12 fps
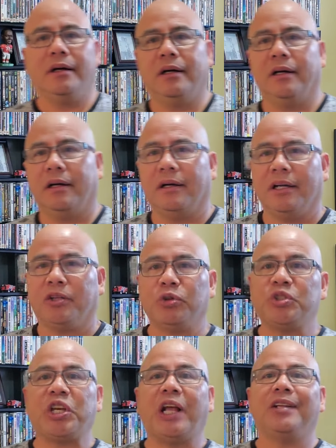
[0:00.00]
uh, it will
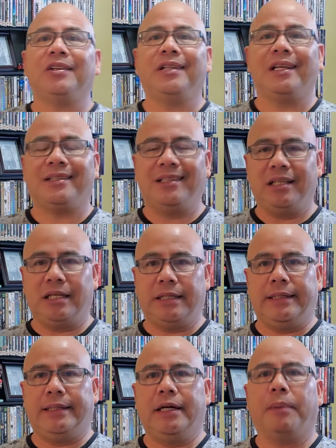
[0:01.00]
tell you that
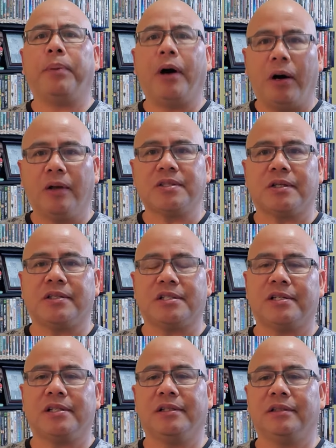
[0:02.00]
the
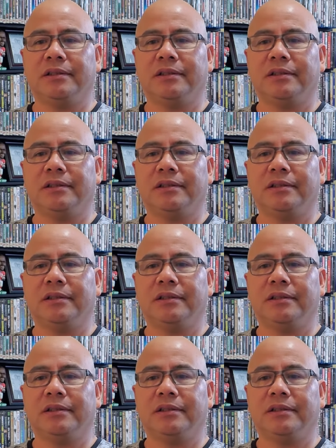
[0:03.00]
apostles